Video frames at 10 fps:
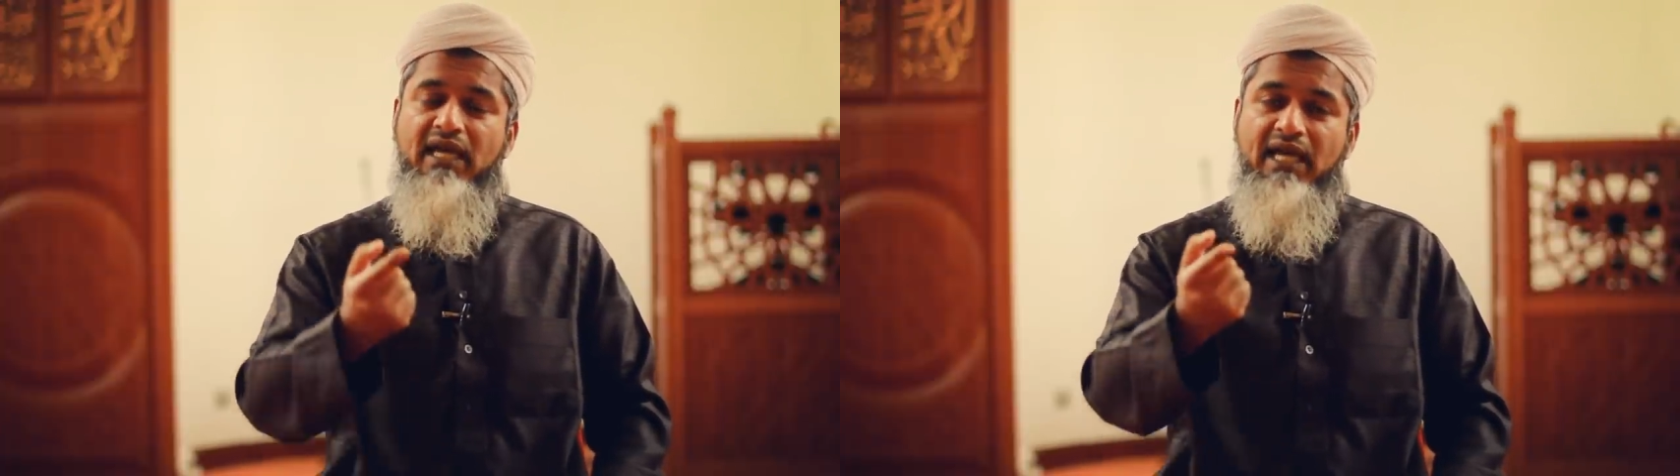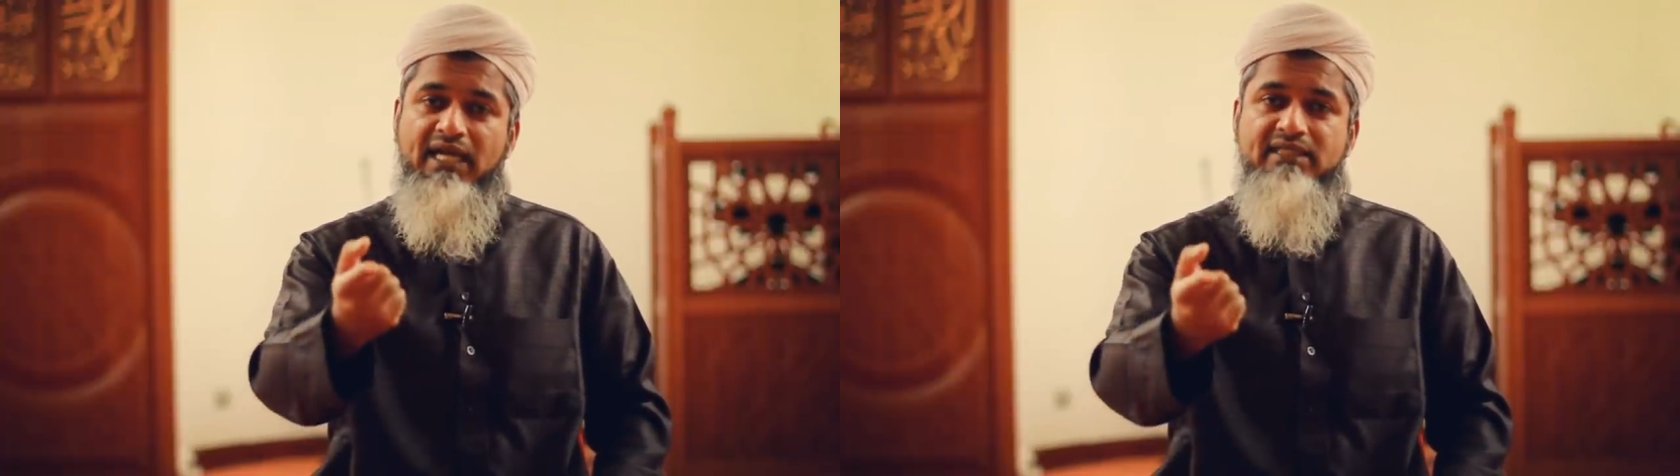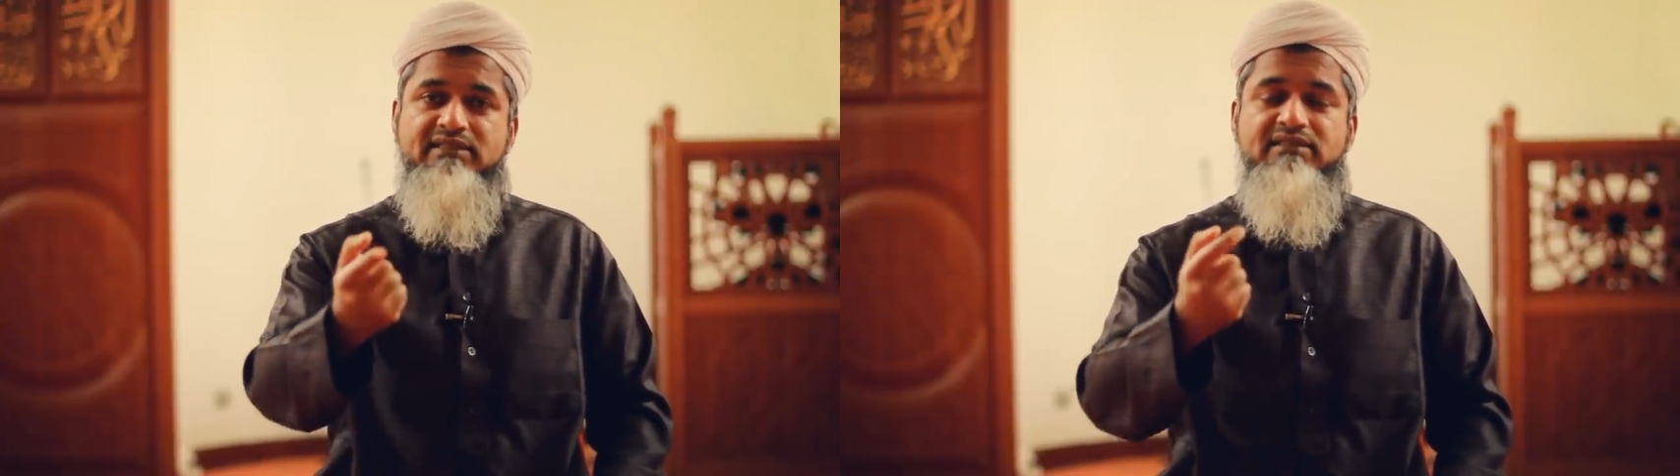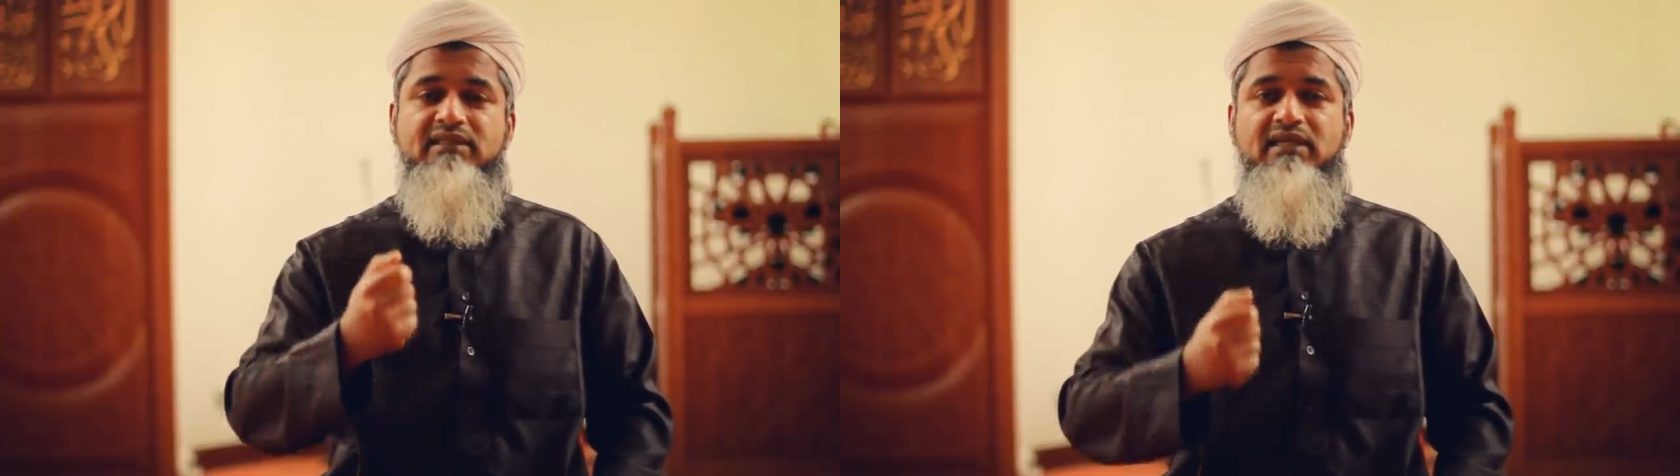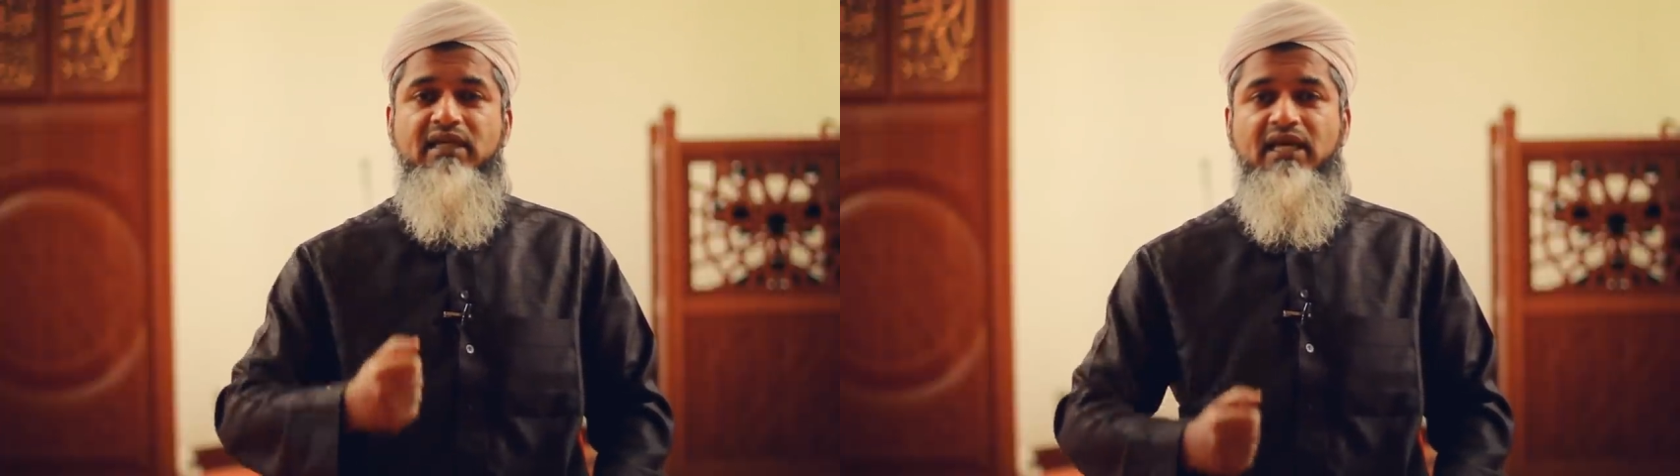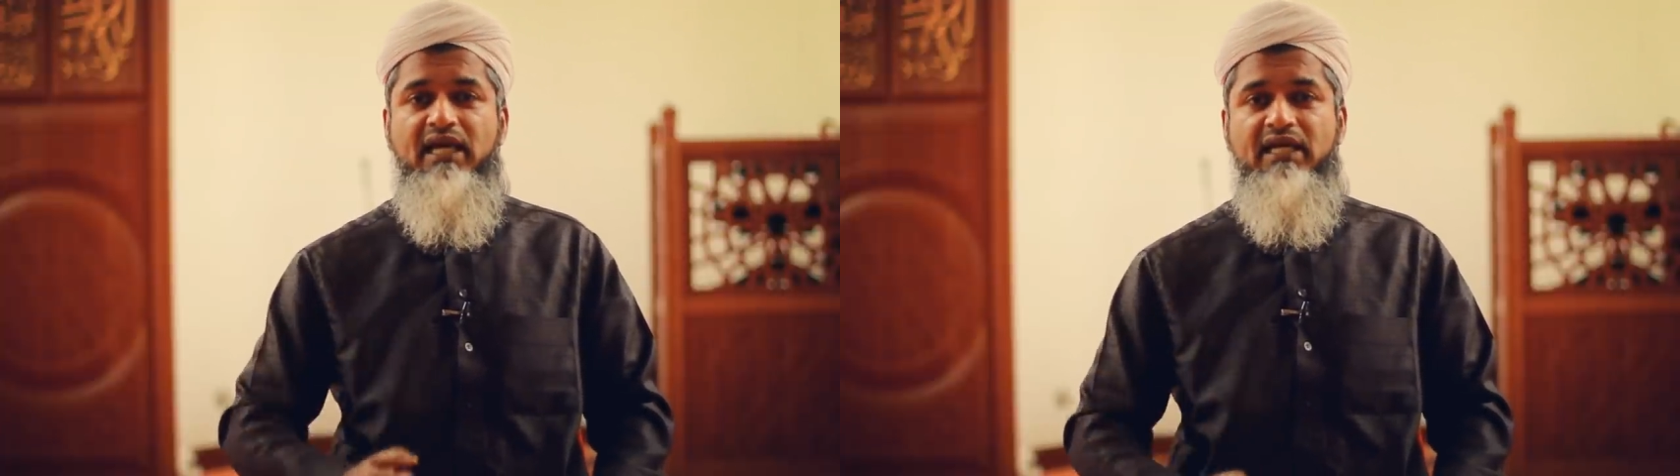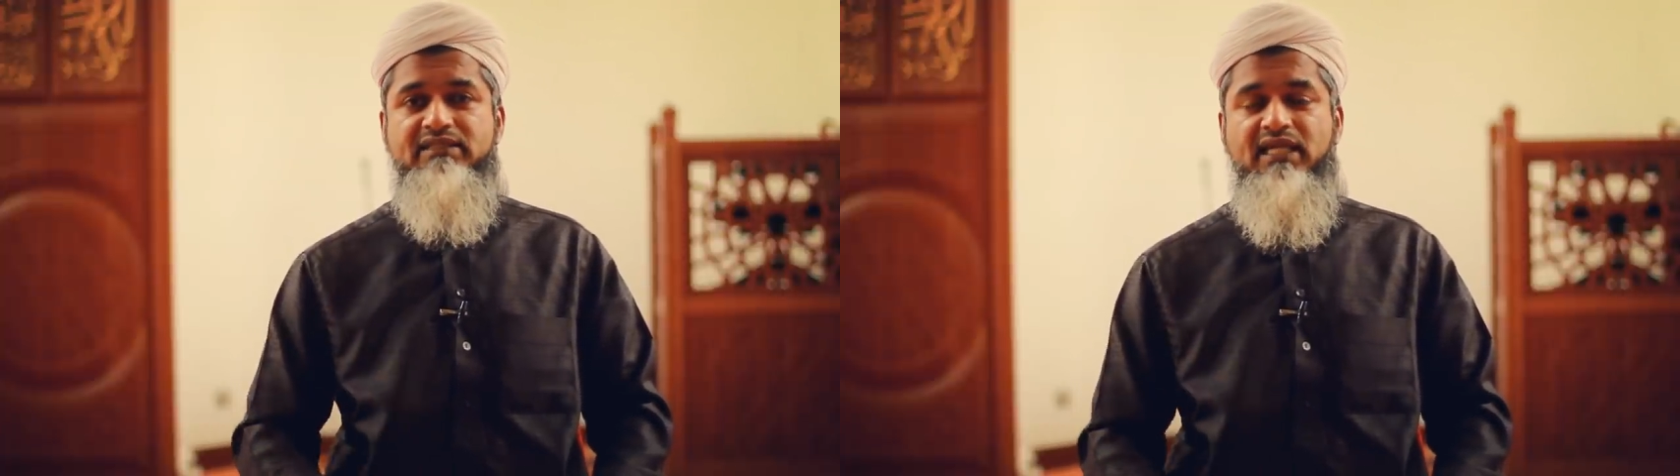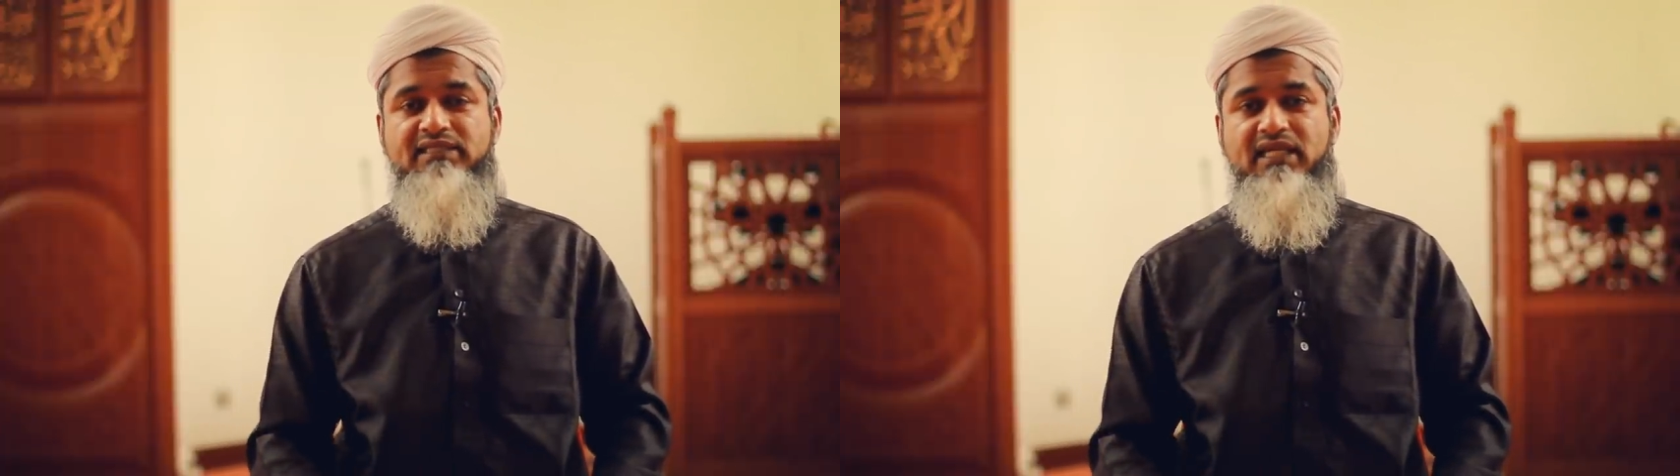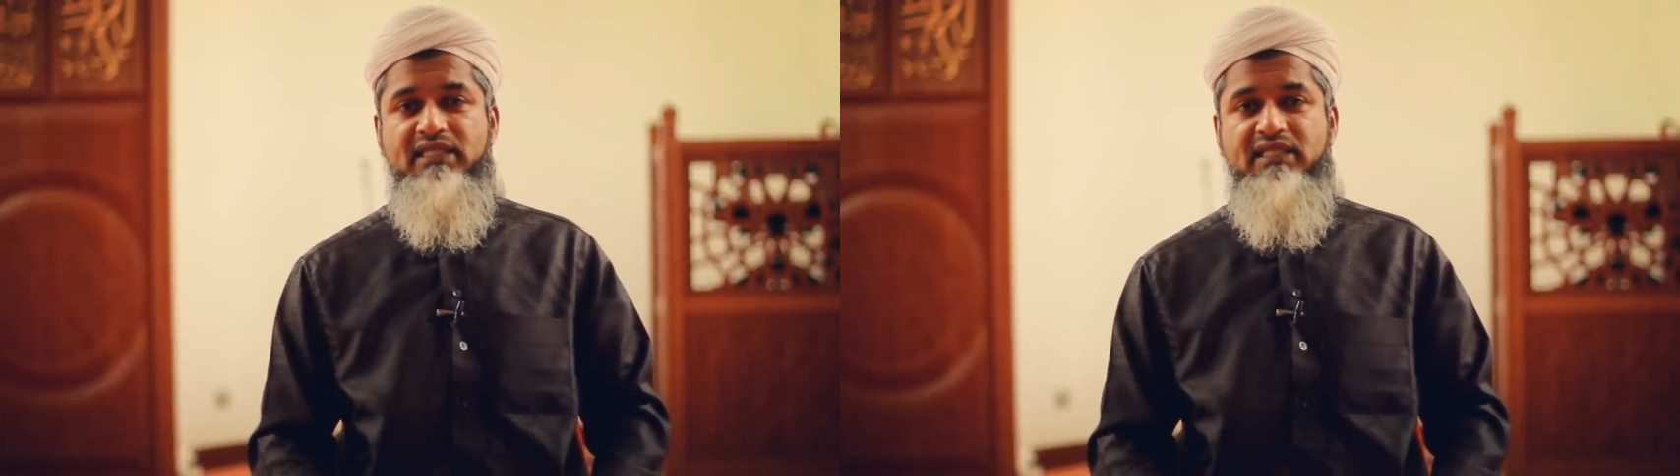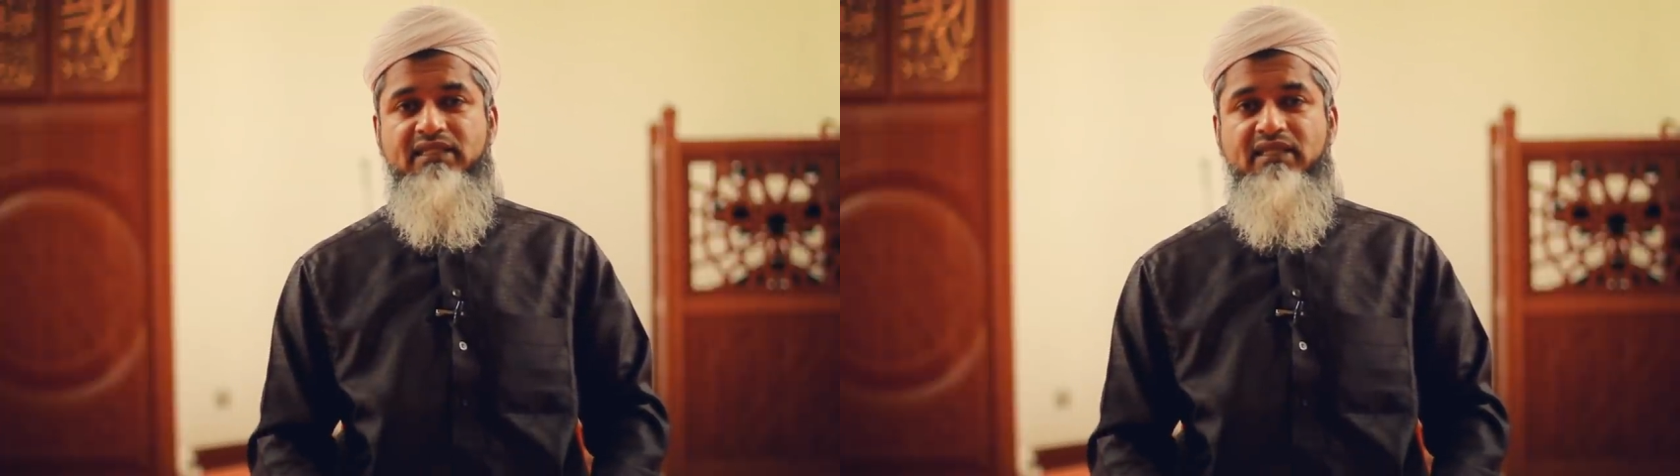as, as, as I
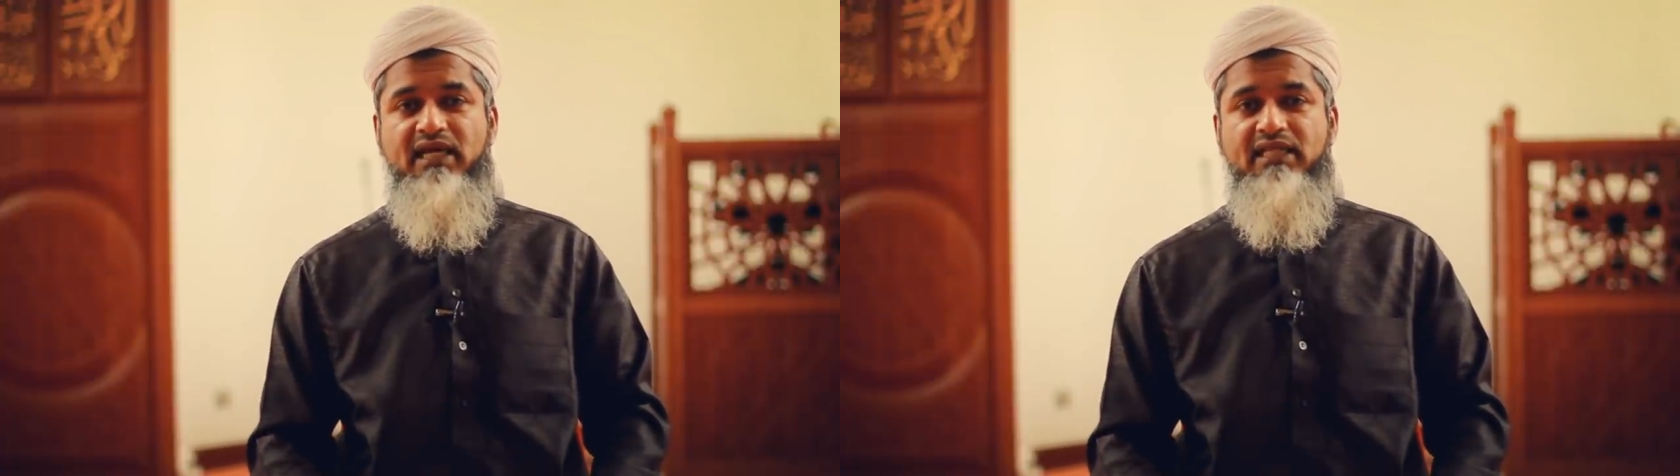did.